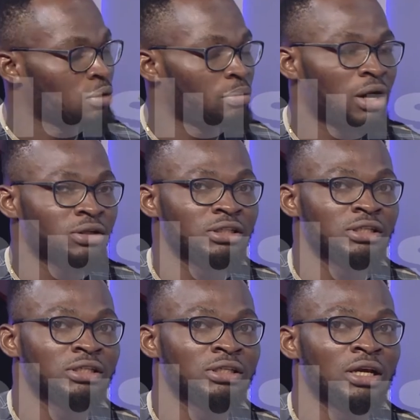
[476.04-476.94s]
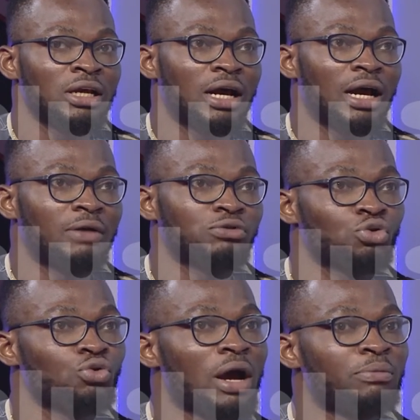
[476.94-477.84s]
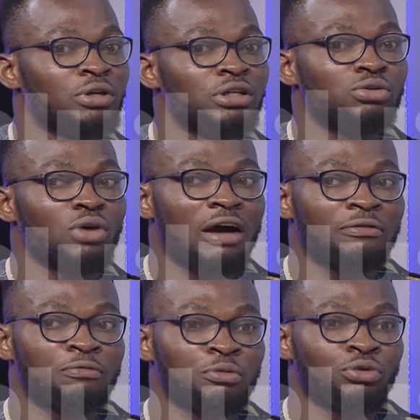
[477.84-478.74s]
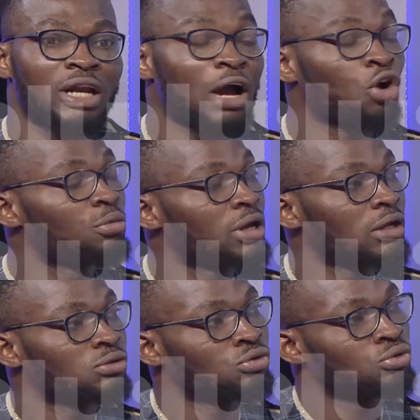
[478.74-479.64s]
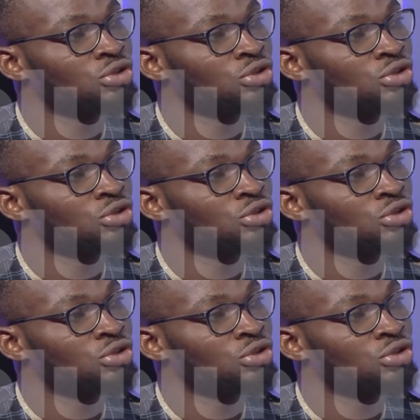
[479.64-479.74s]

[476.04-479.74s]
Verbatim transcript: about it. Um, so we are beginning to have people that are coming out to, to